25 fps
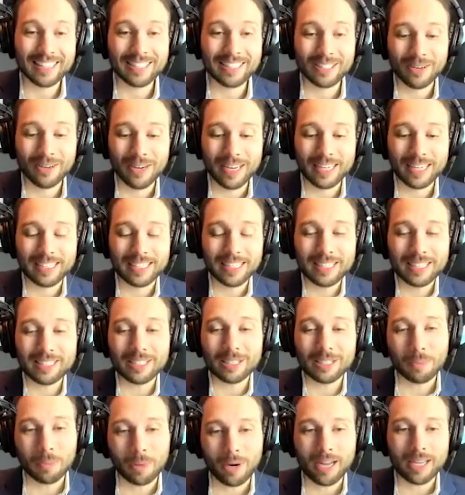So it doesn't
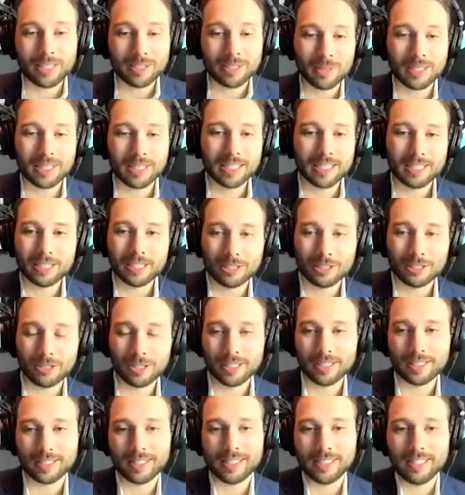surprise me that digitally
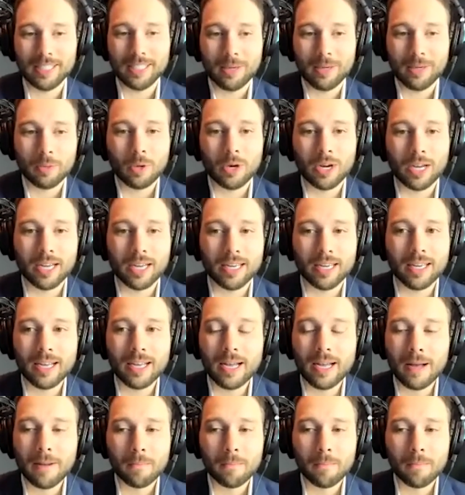is the same way,